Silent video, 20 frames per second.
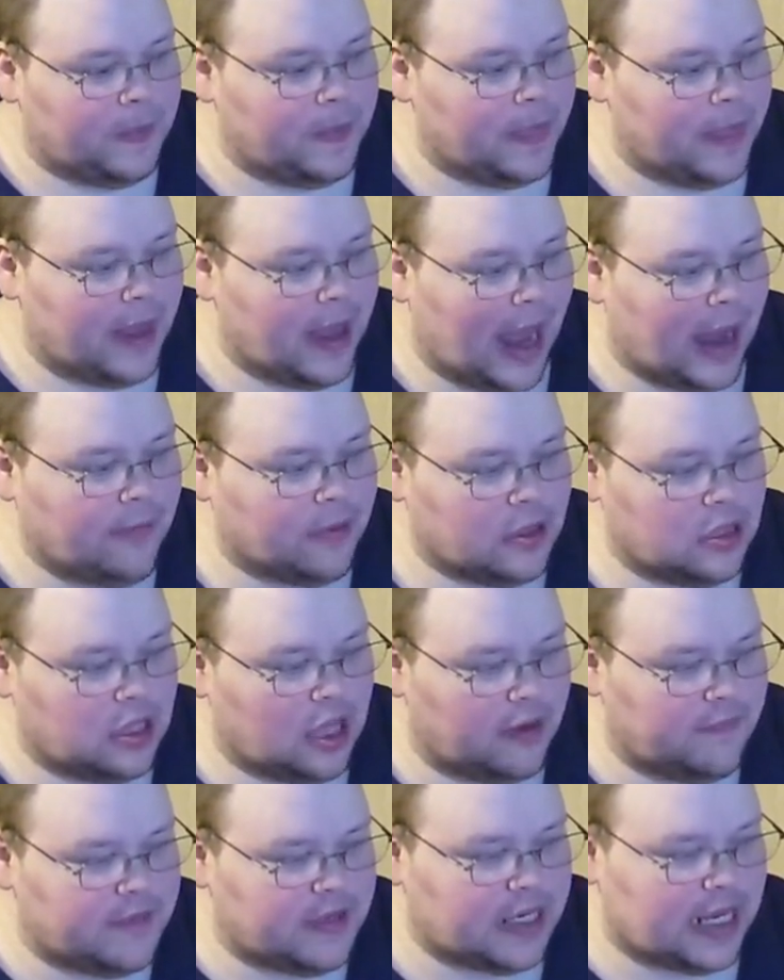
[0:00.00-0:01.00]
I would
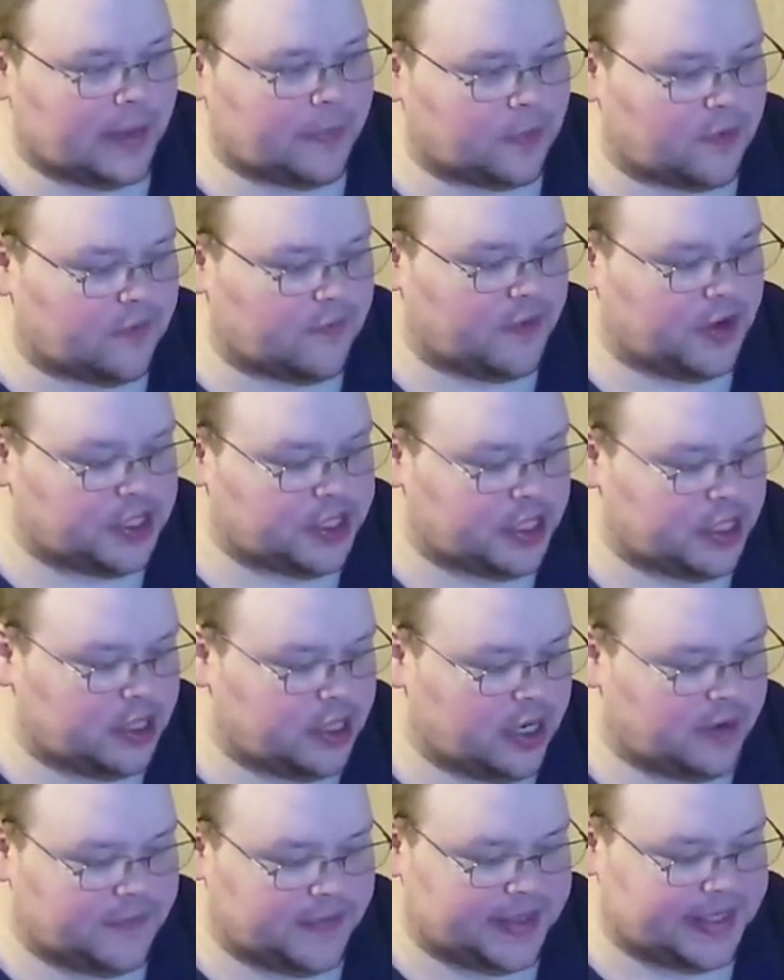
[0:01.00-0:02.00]
love to get proficient
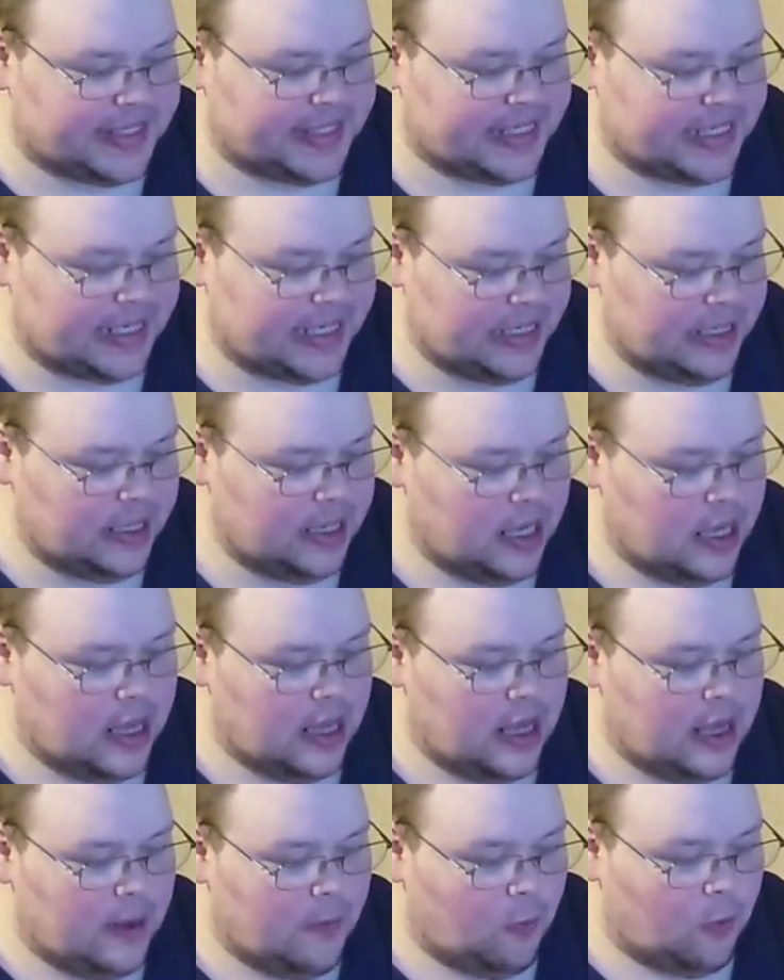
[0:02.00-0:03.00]
enough in C
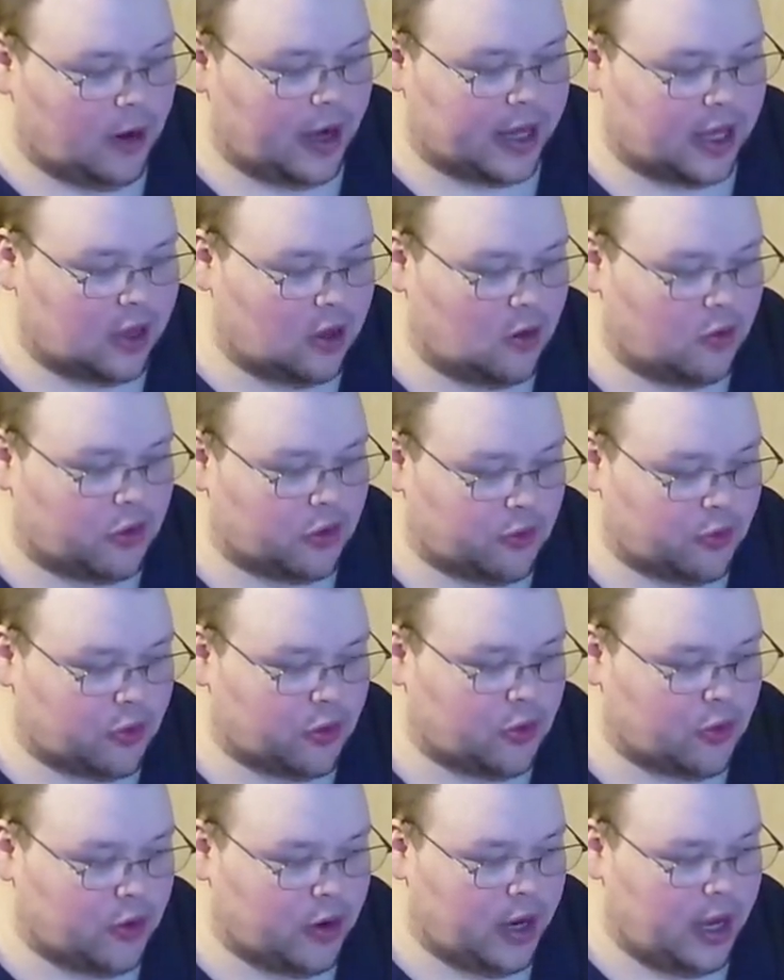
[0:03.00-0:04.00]
where I could go
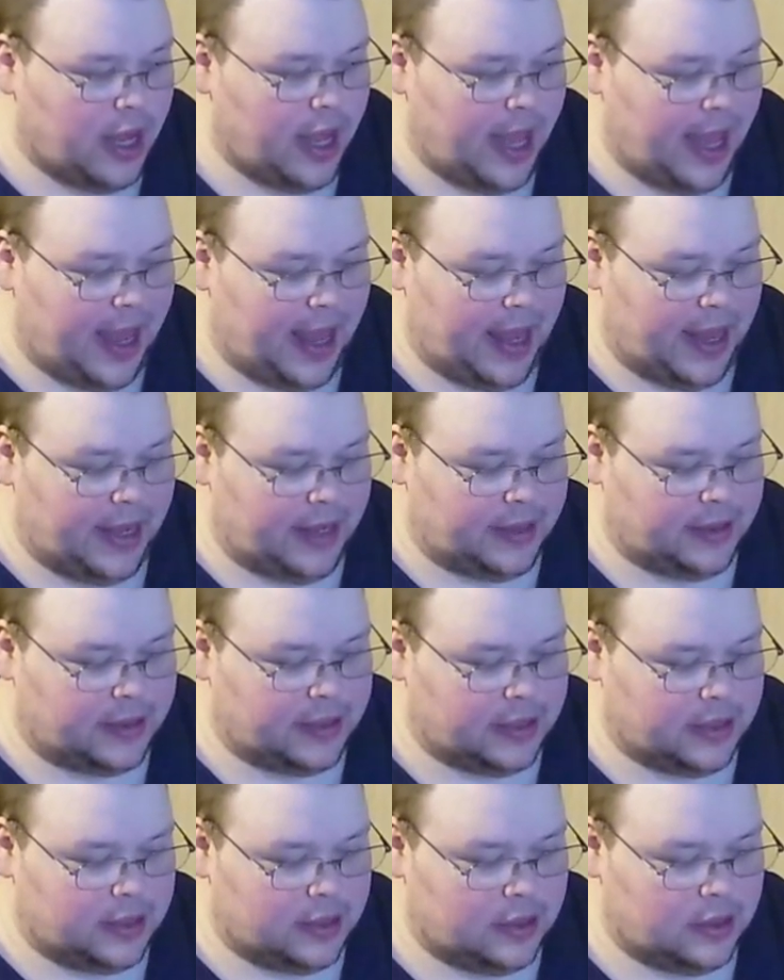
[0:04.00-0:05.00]
through and
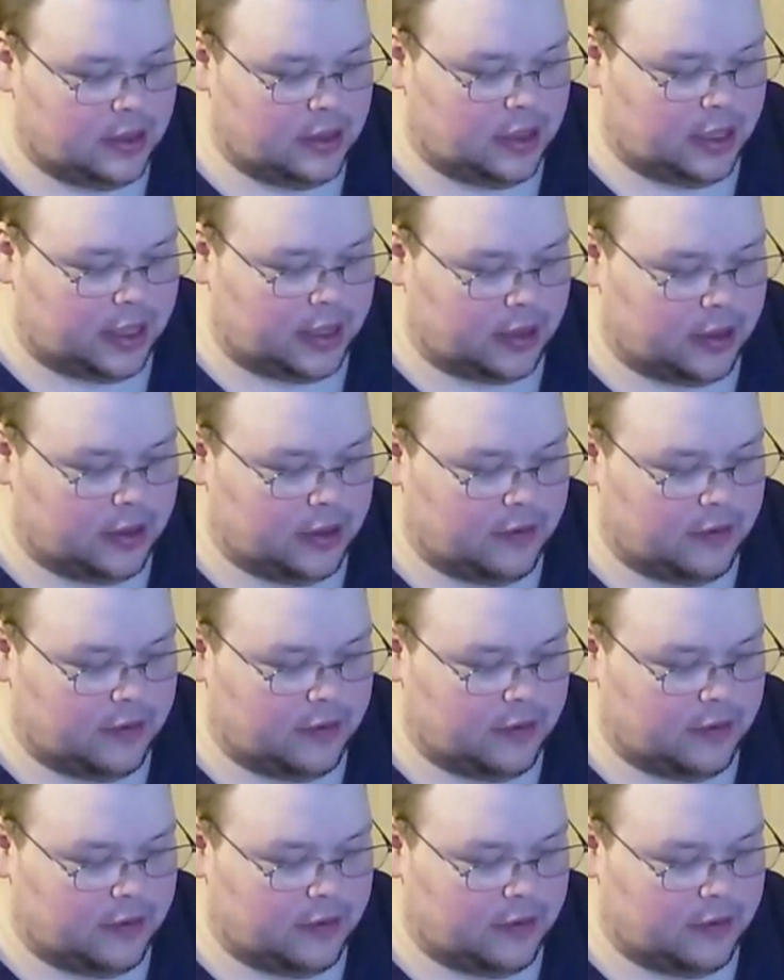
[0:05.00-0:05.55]
uh,